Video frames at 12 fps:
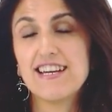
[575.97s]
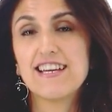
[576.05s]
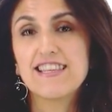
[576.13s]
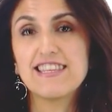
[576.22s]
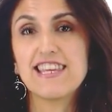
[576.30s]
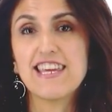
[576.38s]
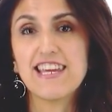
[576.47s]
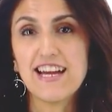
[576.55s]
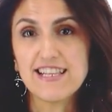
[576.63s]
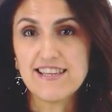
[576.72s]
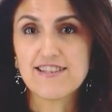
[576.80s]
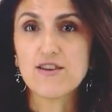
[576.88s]

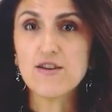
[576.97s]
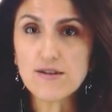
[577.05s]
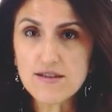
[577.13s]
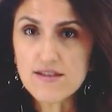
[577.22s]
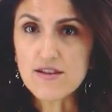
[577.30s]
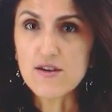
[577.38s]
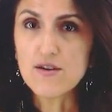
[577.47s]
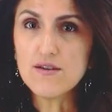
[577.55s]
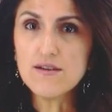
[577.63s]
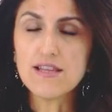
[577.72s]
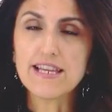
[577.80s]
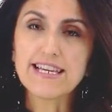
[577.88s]
Niyat is
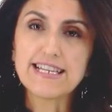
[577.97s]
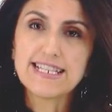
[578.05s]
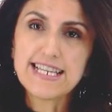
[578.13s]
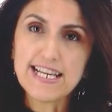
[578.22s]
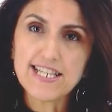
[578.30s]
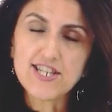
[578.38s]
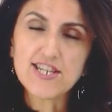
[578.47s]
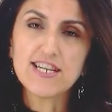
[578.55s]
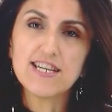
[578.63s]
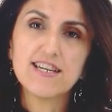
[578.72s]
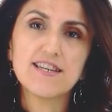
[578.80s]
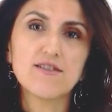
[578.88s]
also like
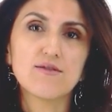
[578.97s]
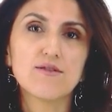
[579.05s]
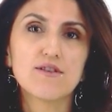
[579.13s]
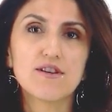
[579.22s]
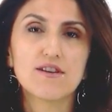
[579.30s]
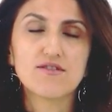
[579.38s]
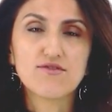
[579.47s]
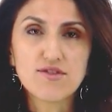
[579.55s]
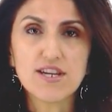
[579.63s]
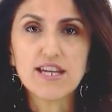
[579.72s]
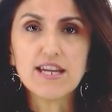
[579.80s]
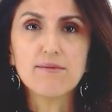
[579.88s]
intention or
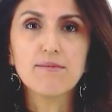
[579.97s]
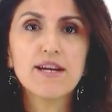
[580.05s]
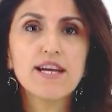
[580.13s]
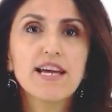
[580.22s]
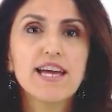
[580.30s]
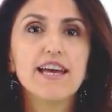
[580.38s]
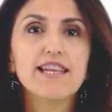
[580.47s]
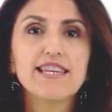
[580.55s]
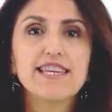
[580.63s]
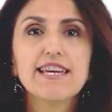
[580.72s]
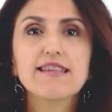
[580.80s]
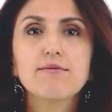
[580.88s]
dream. And
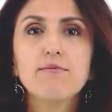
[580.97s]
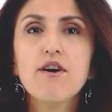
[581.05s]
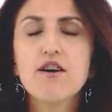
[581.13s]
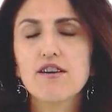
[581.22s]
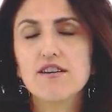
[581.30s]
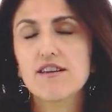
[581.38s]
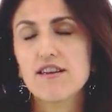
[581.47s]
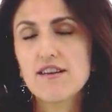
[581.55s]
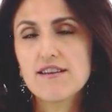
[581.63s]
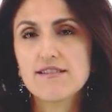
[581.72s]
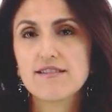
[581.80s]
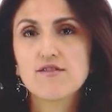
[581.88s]
yetmoq
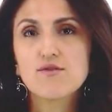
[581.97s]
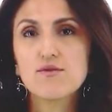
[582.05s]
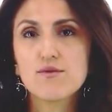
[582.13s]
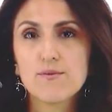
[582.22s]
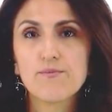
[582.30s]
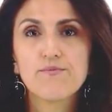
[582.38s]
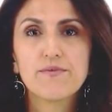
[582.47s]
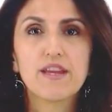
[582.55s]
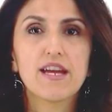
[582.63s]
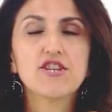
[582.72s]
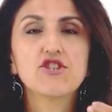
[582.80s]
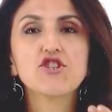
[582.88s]
is to
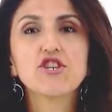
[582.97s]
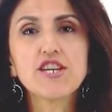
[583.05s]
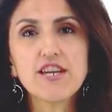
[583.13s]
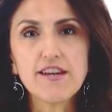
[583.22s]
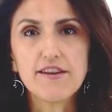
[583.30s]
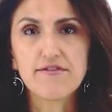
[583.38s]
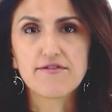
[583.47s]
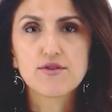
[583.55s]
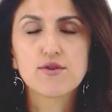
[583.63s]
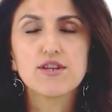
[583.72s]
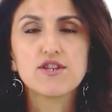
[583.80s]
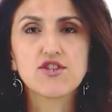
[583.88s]
achieve
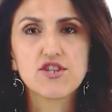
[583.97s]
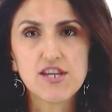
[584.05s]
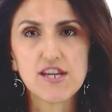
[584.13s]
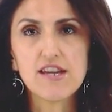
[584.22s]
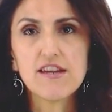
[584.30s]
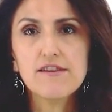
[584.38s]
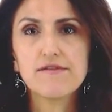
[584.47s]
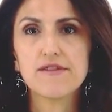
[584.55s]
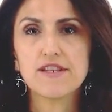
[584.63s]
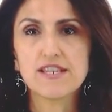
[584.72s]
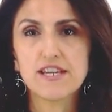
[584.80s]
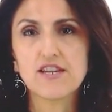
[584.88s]

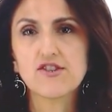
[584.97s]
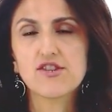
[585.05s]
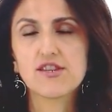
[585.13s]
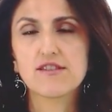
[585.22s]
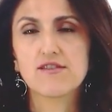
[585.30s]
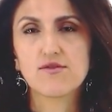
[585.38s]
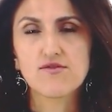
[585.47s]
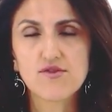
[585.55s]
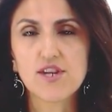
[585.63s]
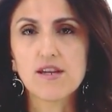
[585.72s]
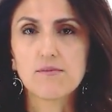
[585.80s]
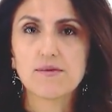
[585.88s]
intentions or
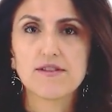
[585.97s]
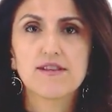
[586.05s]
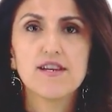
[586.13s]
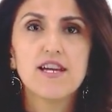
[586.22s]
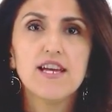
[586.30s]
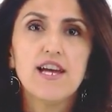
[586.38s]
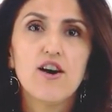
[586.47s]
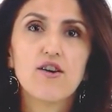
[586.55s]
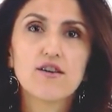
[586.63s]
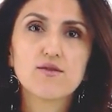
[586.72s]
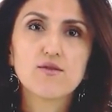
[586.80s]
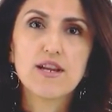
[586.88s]
dreams.
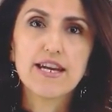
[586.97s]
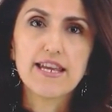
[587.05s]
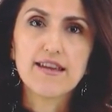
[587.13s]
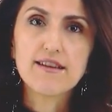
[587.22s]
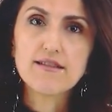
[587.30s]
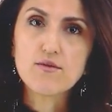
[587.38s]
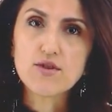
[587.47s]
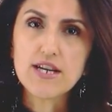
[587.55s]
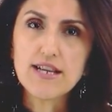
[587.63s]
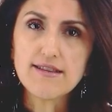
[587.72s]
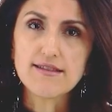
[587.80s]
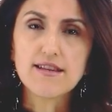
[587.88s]
Orzularingiz
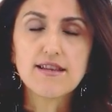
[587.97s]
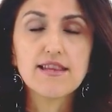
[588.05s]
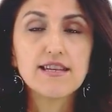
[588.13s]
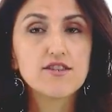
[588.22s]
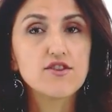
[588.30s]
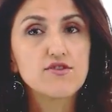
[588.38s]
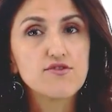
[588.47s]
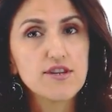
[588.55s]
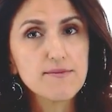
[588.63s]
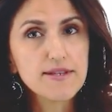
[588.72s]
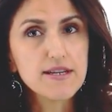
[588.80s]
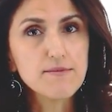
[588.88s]
ushalsin. Let your
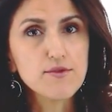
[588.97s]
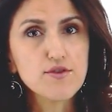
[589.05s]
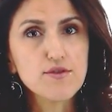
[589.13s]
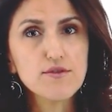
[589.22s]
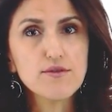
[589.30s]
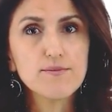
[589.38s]
dreams come true.